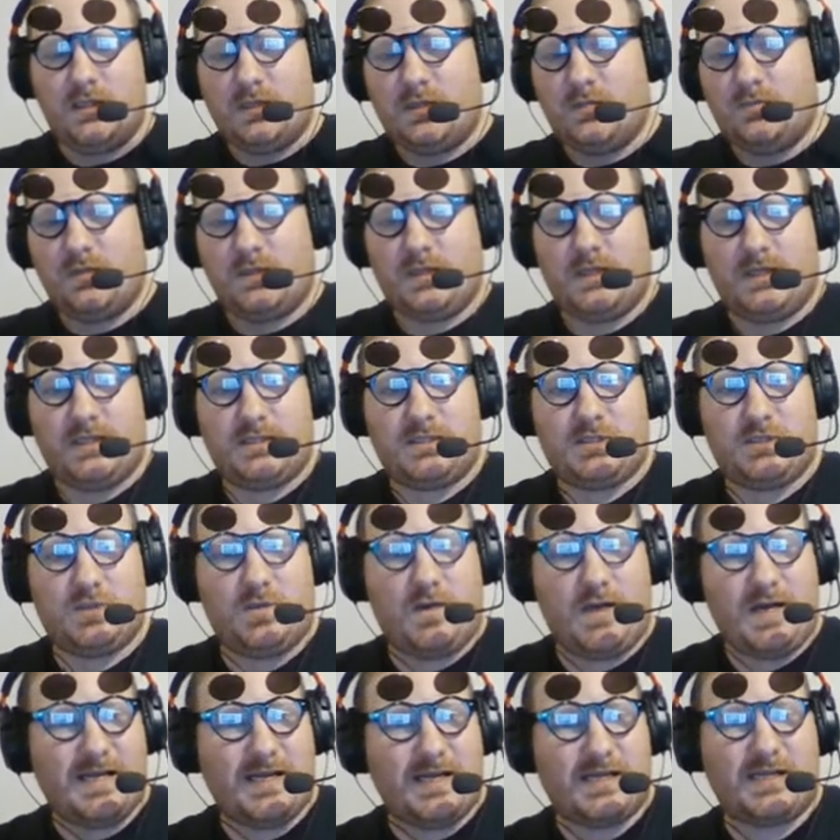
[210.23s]
But
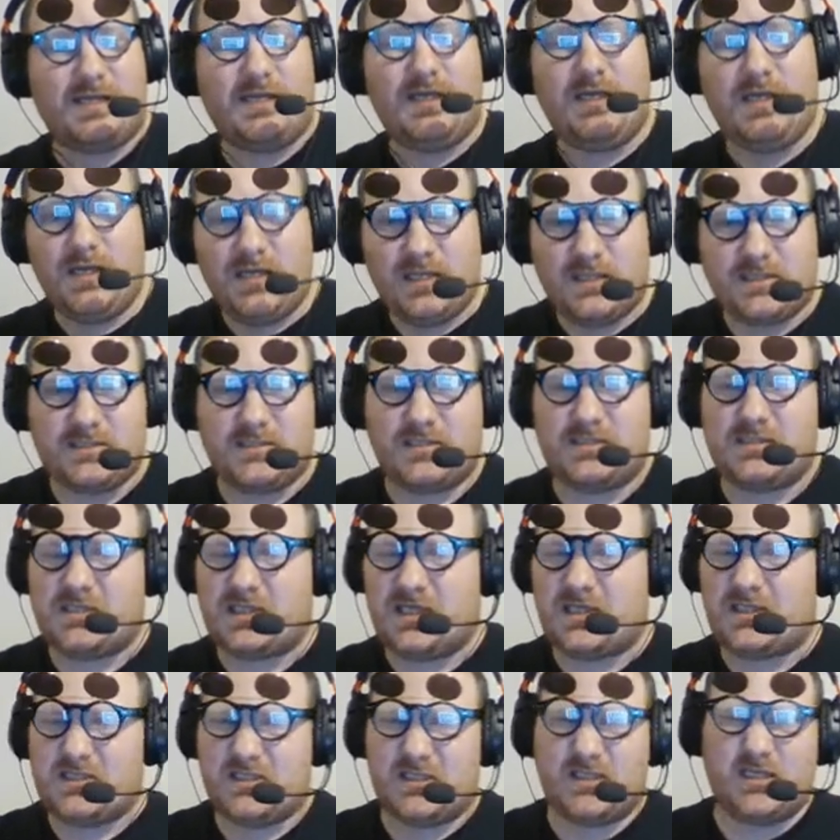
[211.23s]
Joanna kicked
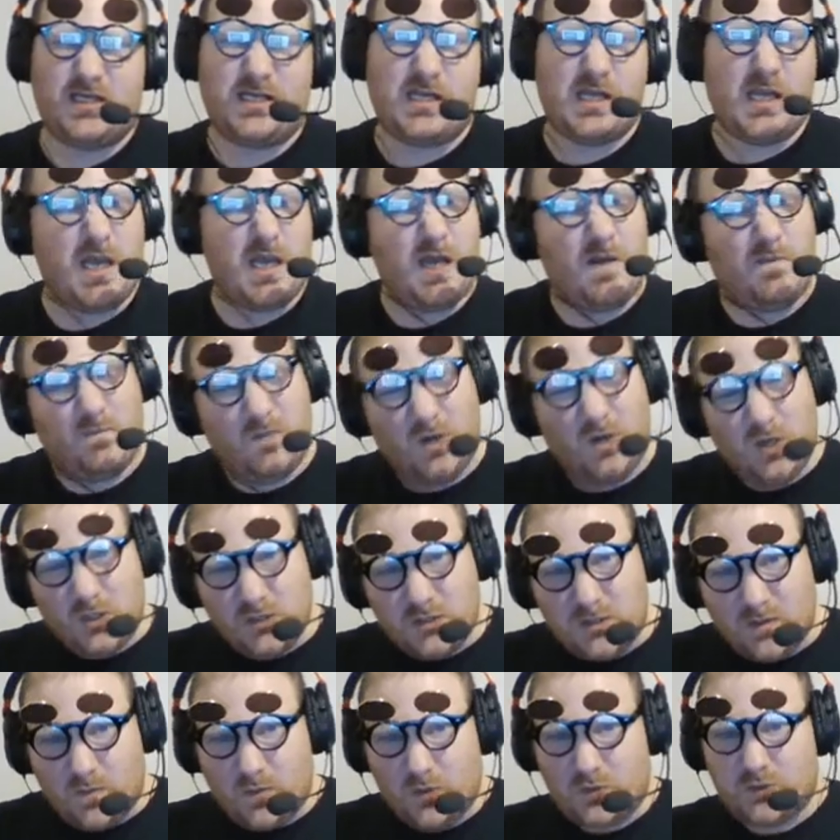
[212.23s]
Jessica in the head
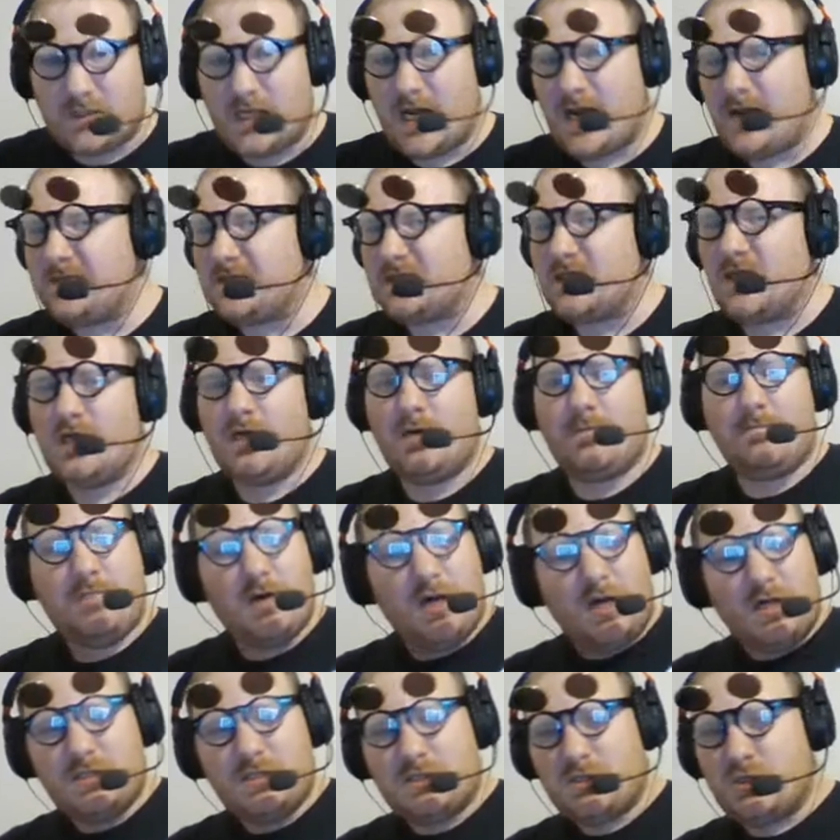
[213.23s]
multiple times,
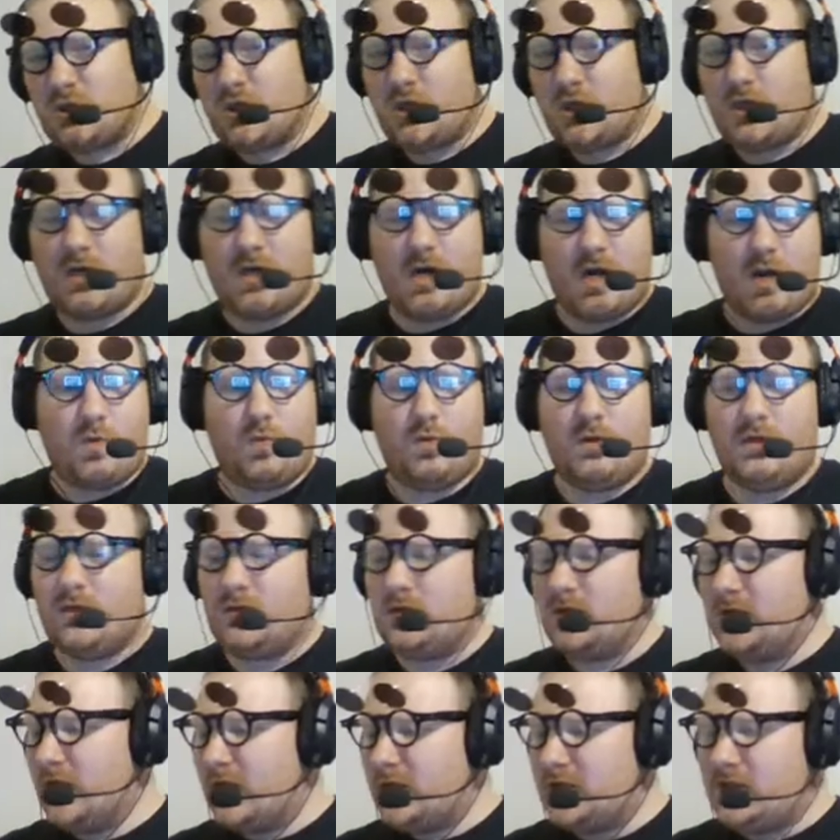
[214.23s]
punching her at will.
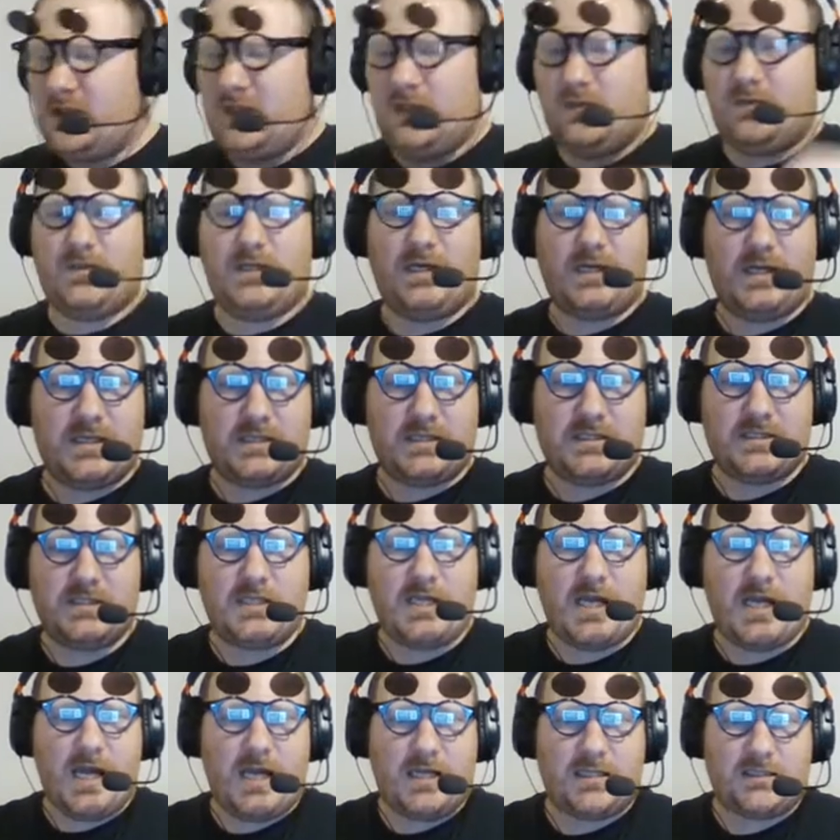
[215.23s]
She even got a
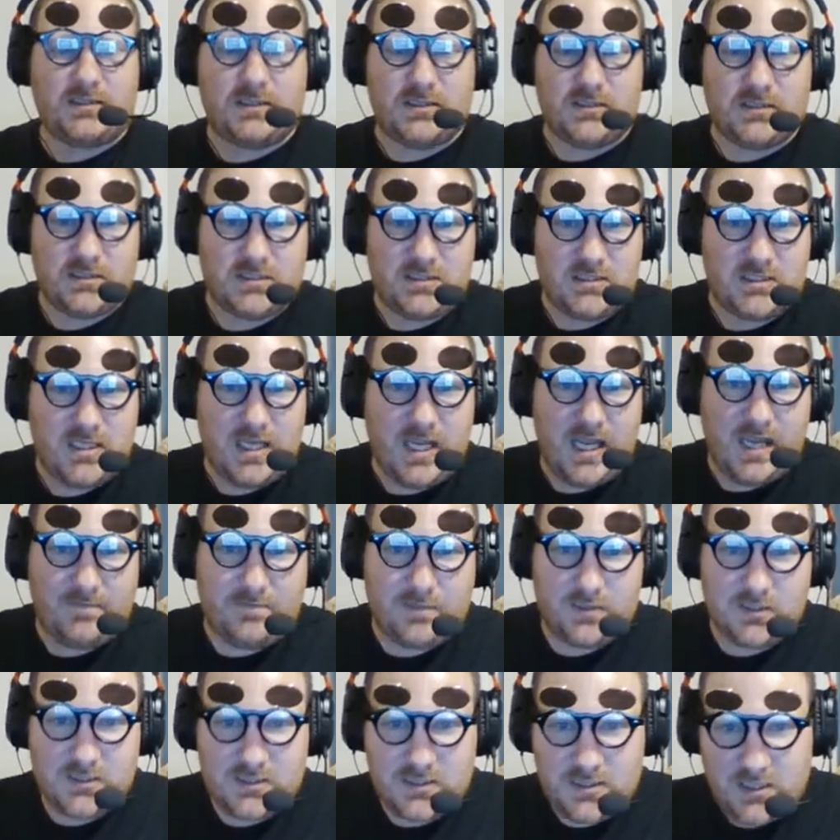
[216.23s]
socked and snap, a
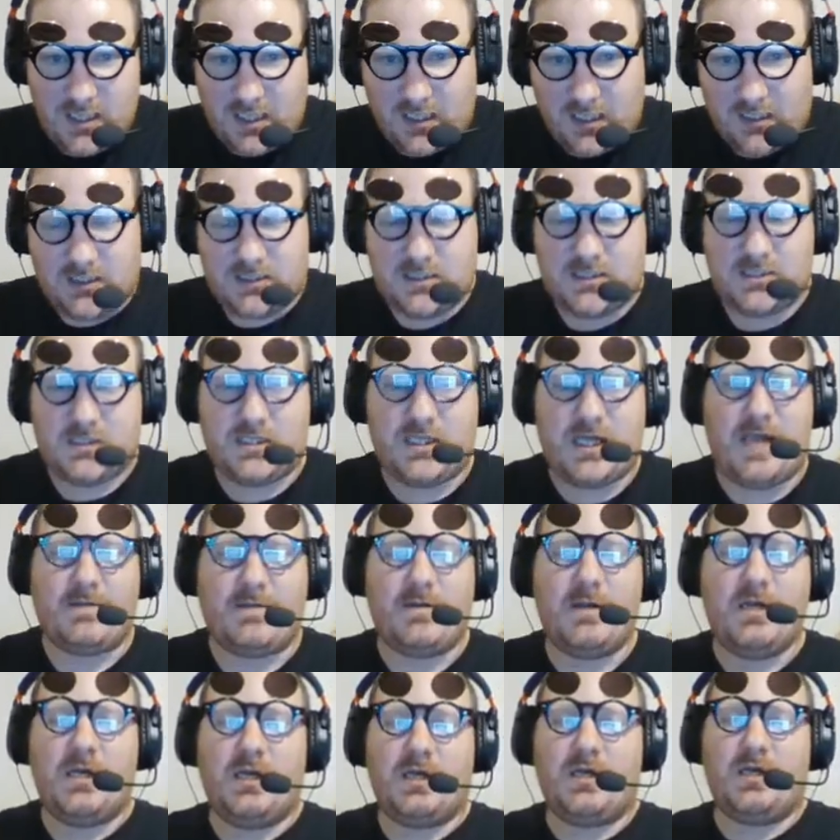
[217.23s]
snacked and slap,
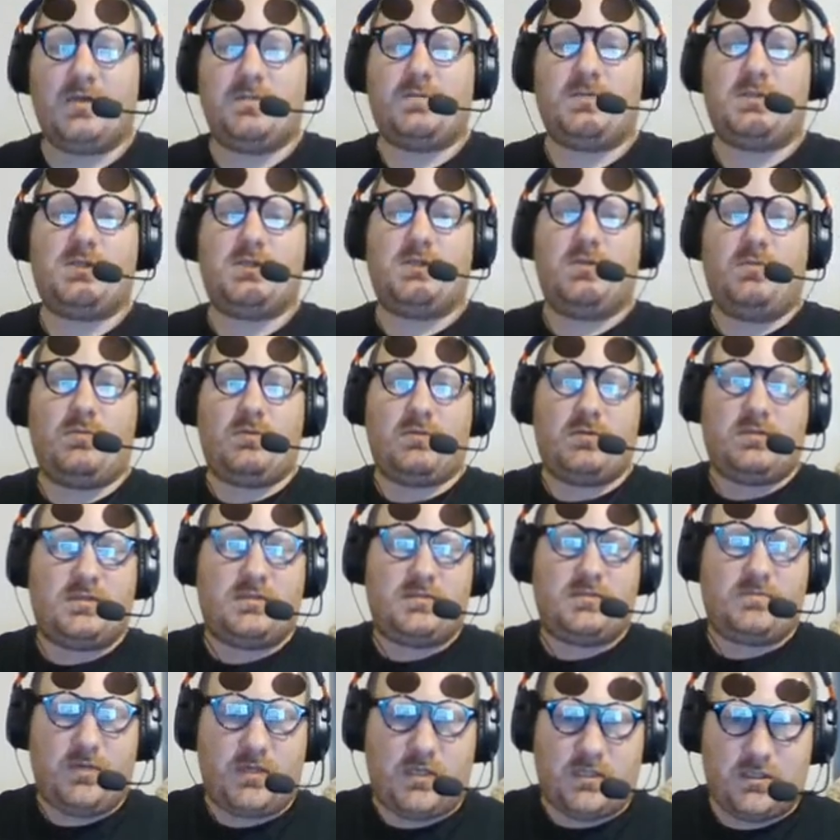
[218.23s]
a snooker,
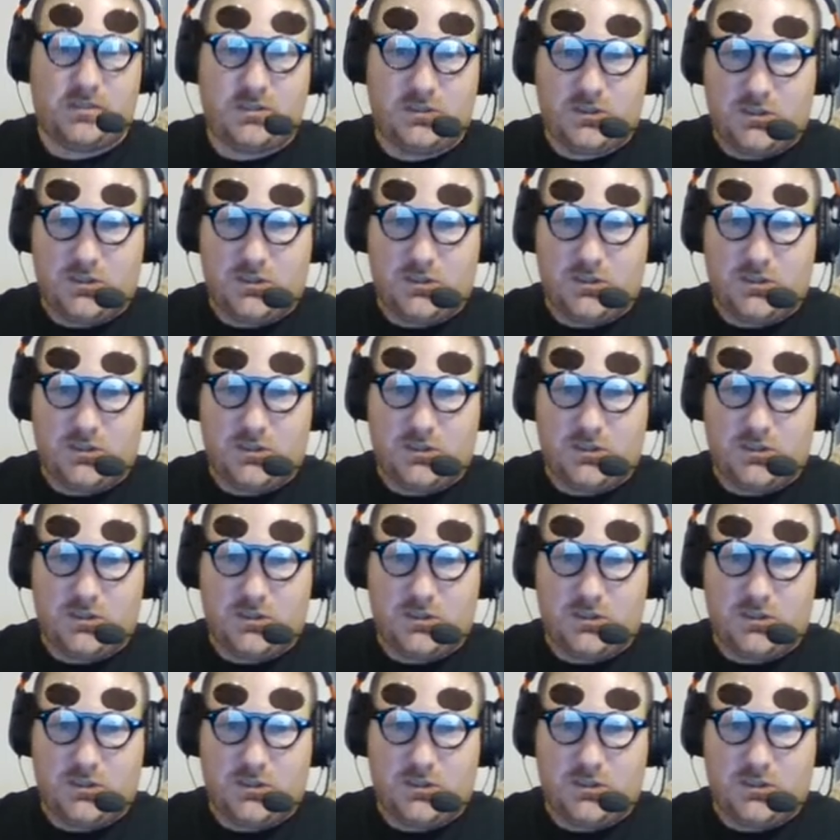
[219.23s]
snooker.